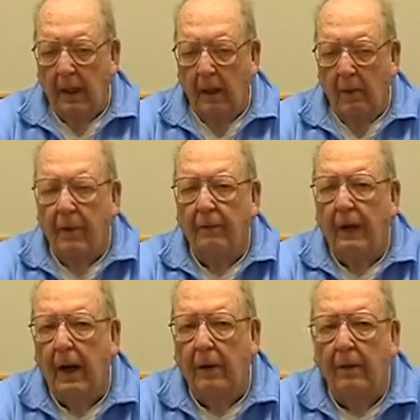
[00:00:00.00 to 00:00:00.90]
we
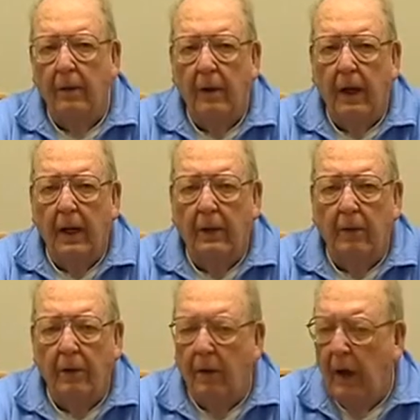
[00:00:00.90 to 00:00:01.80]
fired, I
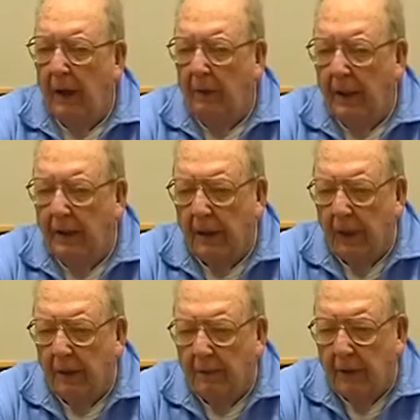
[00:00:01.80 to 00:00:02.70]
don't know how many
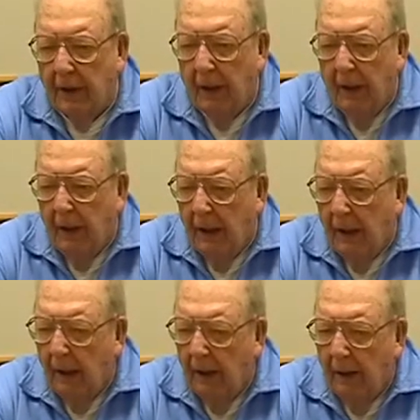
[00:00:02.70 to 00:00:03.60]
times,
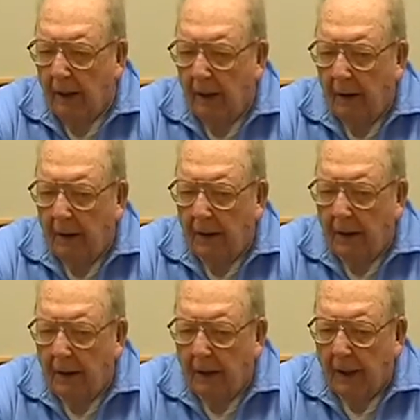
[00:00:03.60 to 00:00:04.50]
uh,
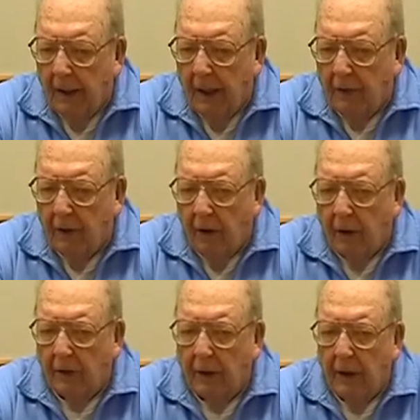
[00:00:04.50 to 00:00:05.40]
the uh,
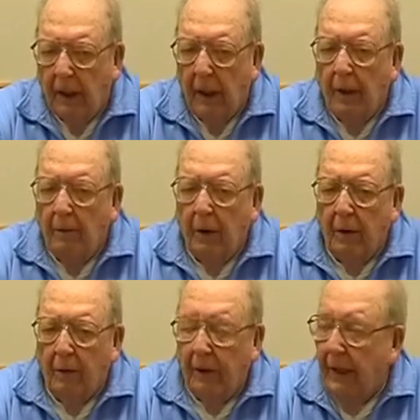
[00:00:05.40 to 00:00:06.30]
hedgehogs,
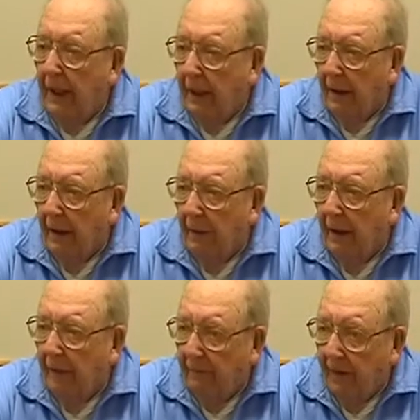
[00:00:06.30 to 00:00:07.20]
but we hit it
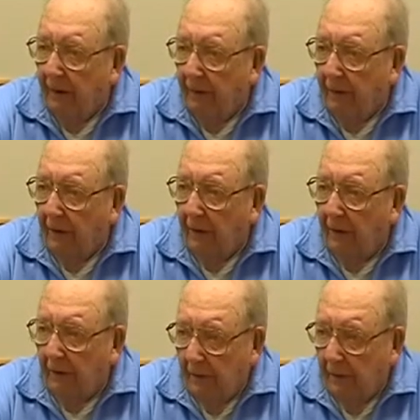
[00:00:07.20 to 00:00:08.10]
about five different
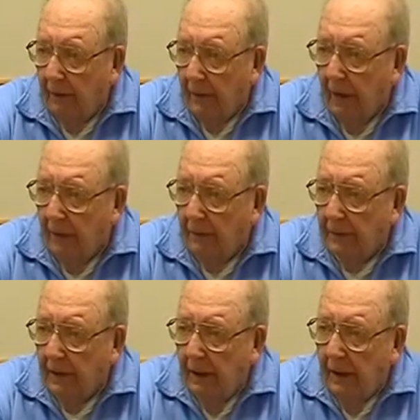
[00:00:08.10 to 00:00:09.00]
uh,
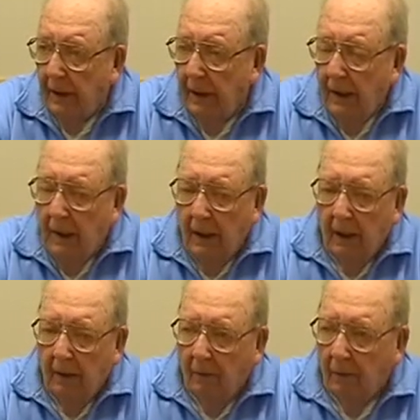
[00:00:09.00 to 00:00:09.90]
times
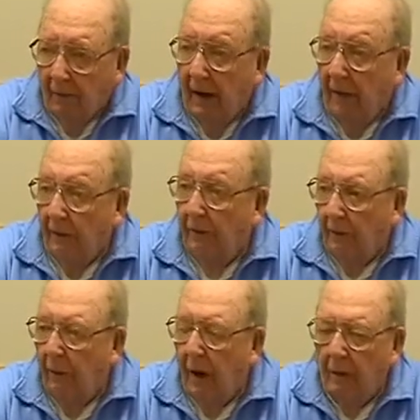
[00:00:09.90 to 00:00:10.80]
uh, with five
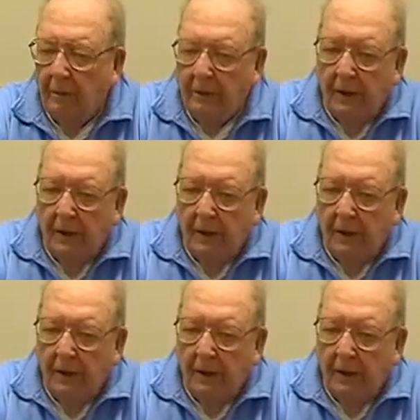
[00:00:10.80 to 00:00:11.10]
different bombs.